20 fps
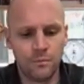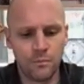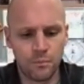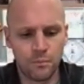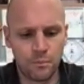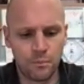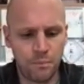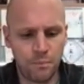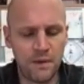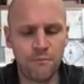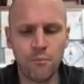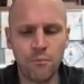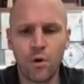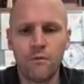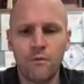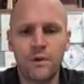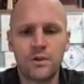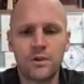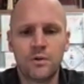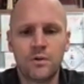be more
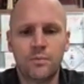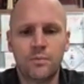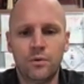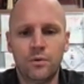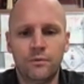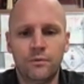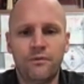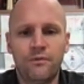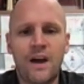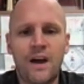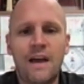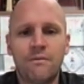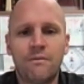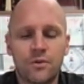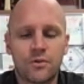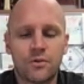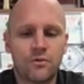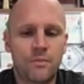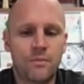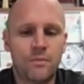visible five years
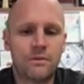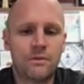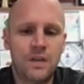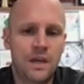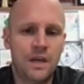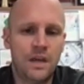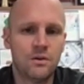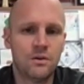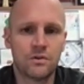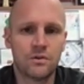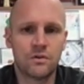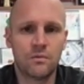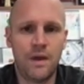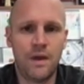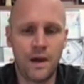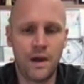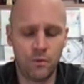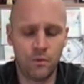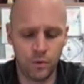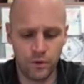from now, ten years from
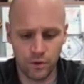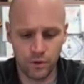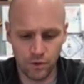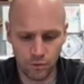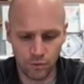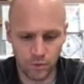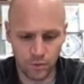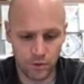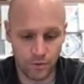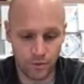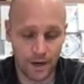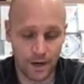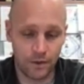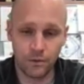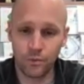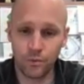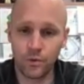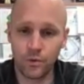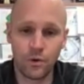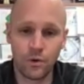now, when they're when they're out in the
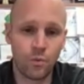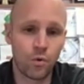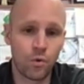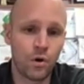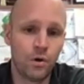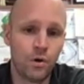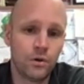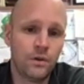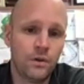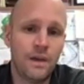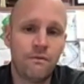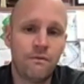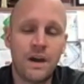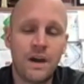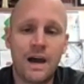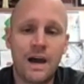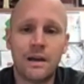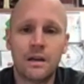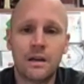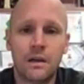real world and they've
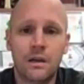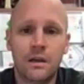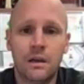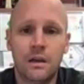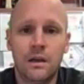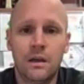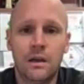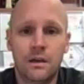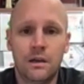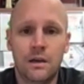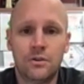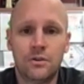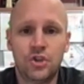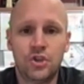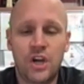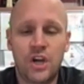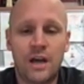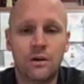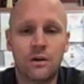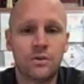got a, a
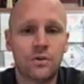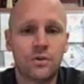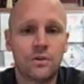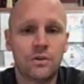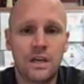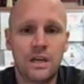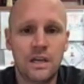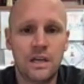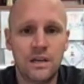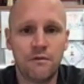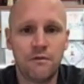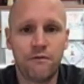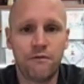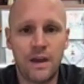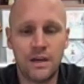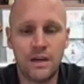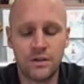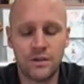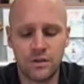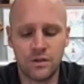challenge that they need to
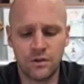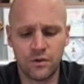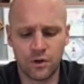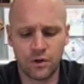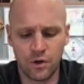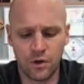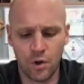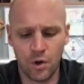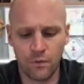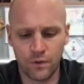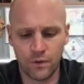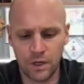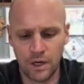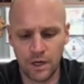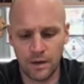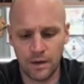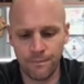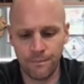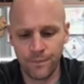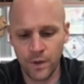face and that they're going to
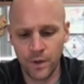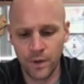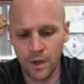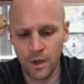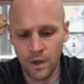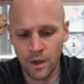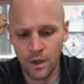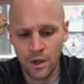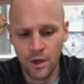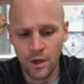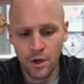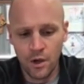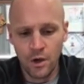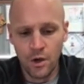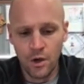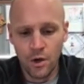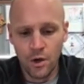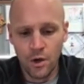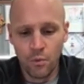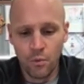overcome.
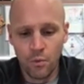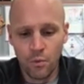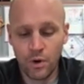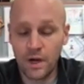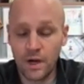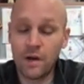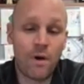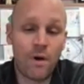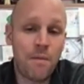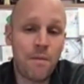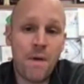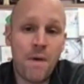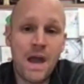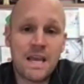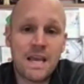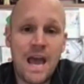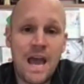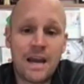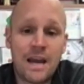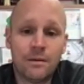We're going to get right
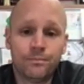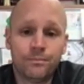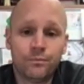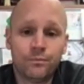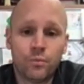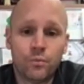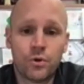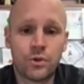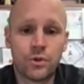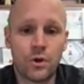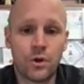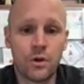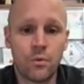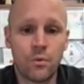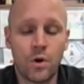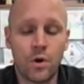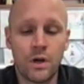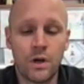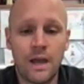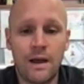back at it. We're starting
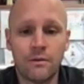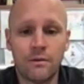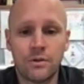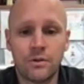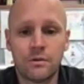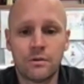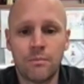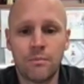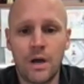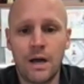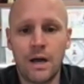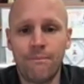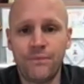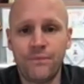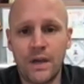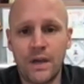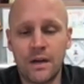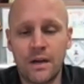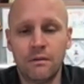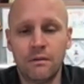workouts. Uh,
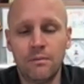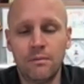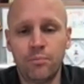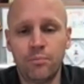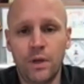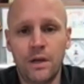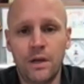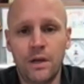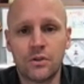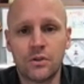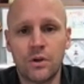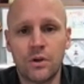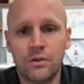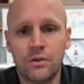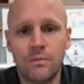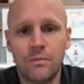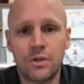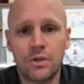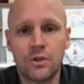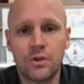tentatively plan to start them
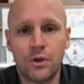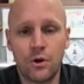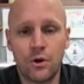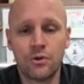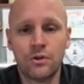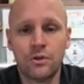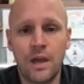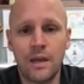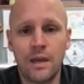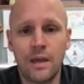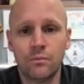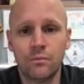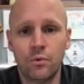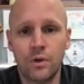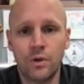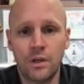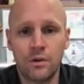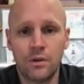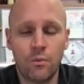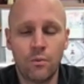this Thursday. We'll get
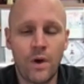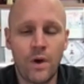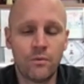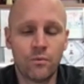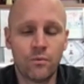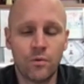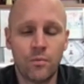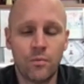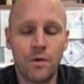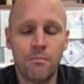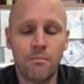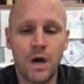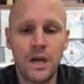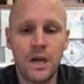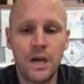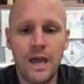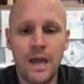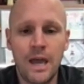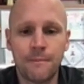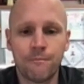in the weight room on
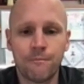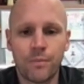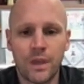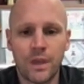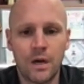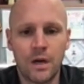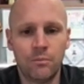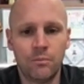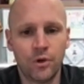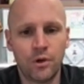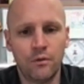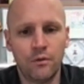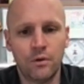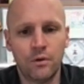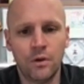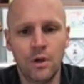Monday, and I'm looking